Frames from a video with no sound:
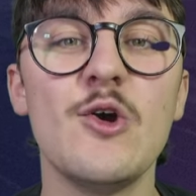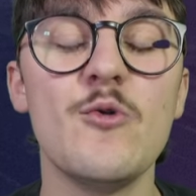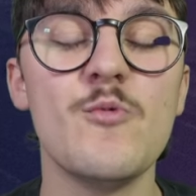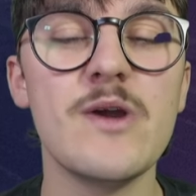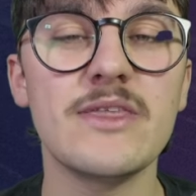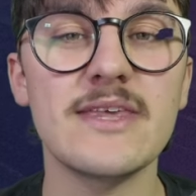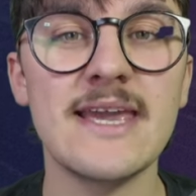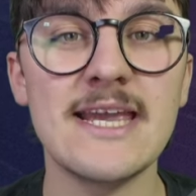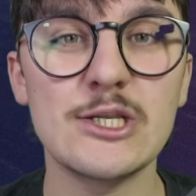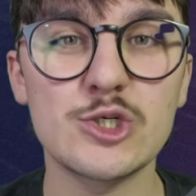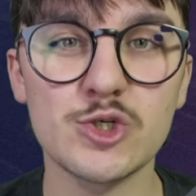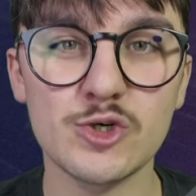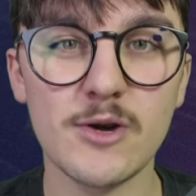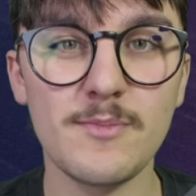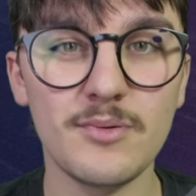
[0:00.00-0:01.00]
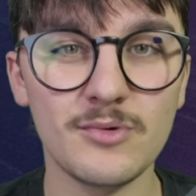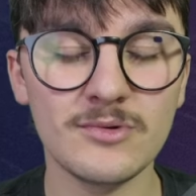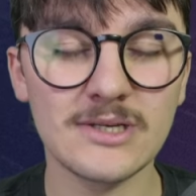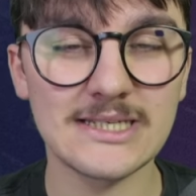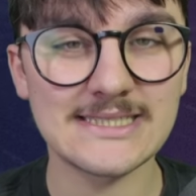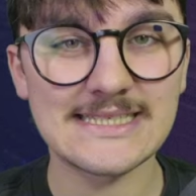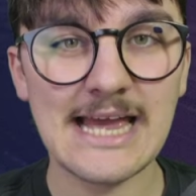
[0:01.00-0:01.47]
with a triple
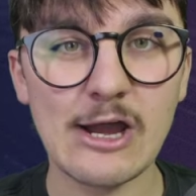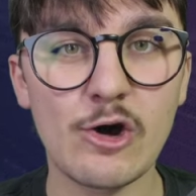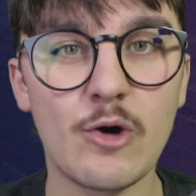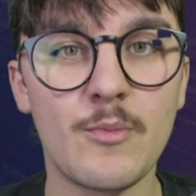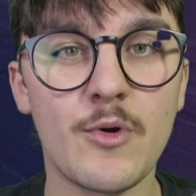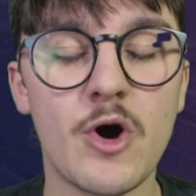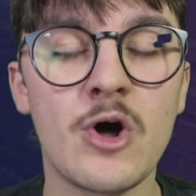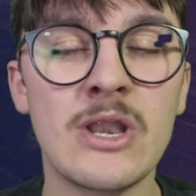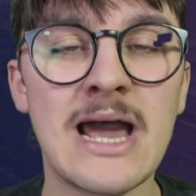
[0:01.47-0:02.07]
setup on